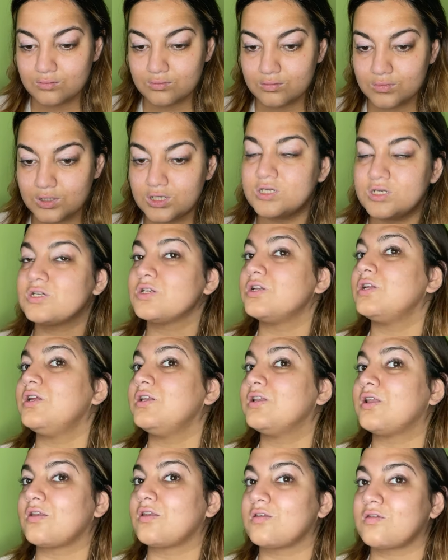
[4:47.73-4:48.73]
Initially,
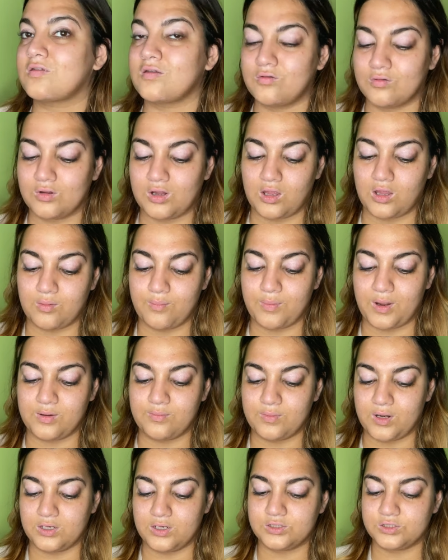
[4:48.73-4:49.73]
that doesn't look like a bad
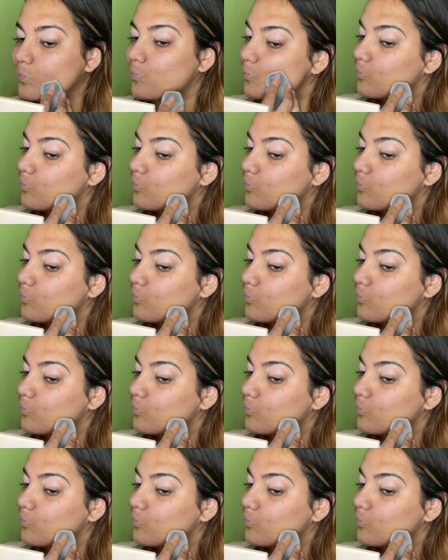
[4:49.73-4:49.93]
match.